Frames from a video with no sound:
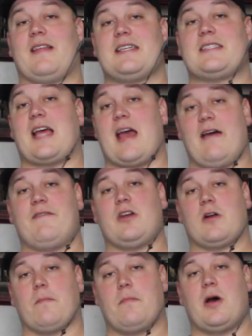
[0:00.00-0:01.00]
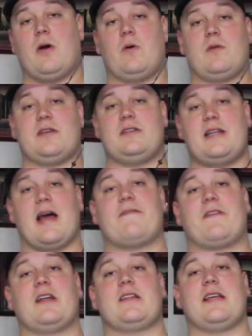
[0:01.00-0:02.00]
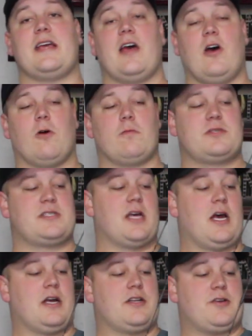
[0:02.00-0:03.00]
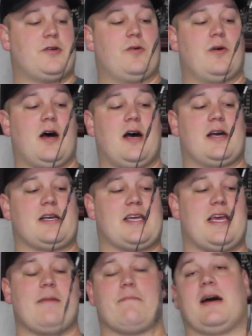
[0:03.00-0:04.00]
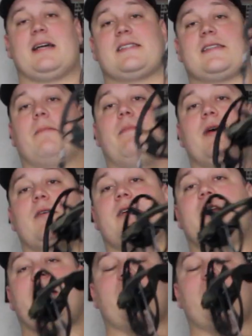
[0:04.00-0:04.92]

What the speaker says: this heavier bow definitely helps to keep my stability.